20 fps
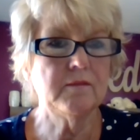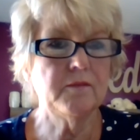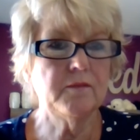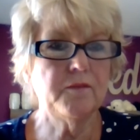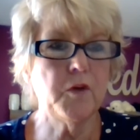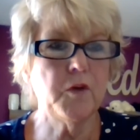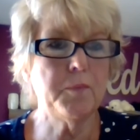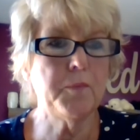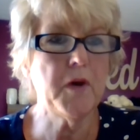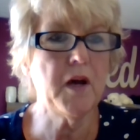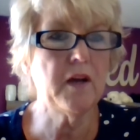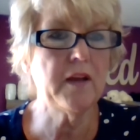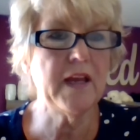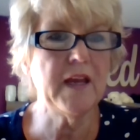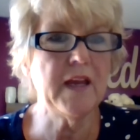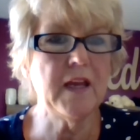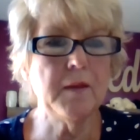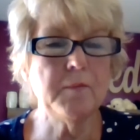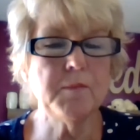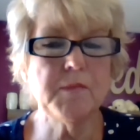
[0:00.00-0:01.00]
Football
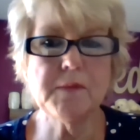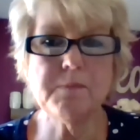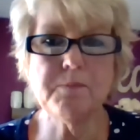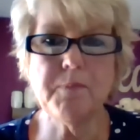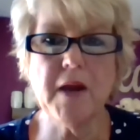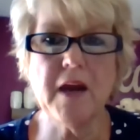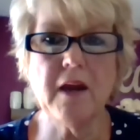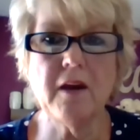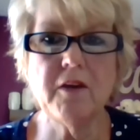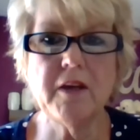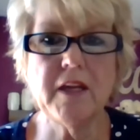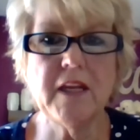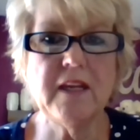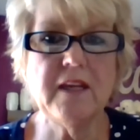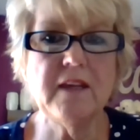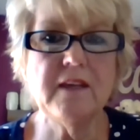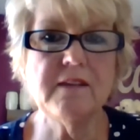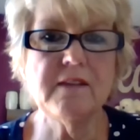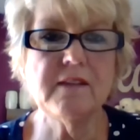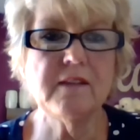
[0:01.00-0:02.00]
games,
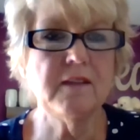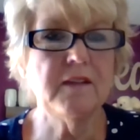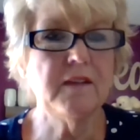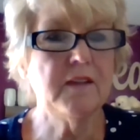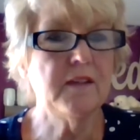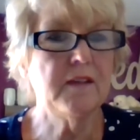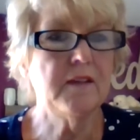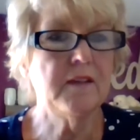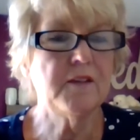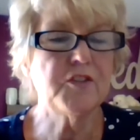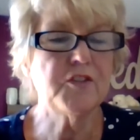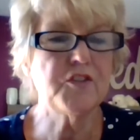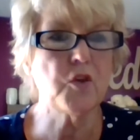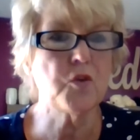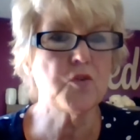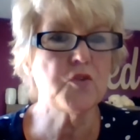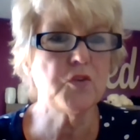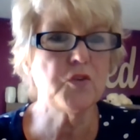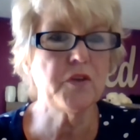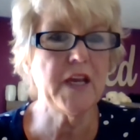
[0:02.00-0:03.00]
parties,
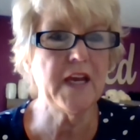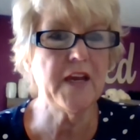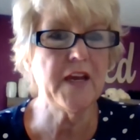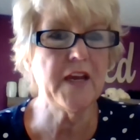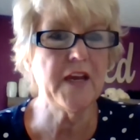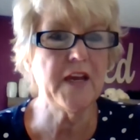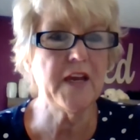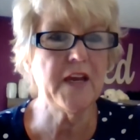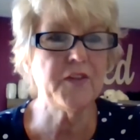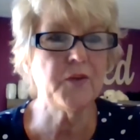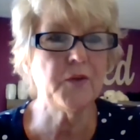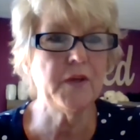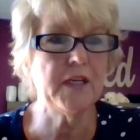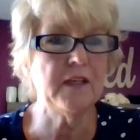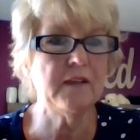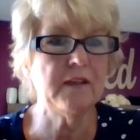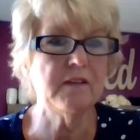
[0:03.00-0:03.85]
social gatherings,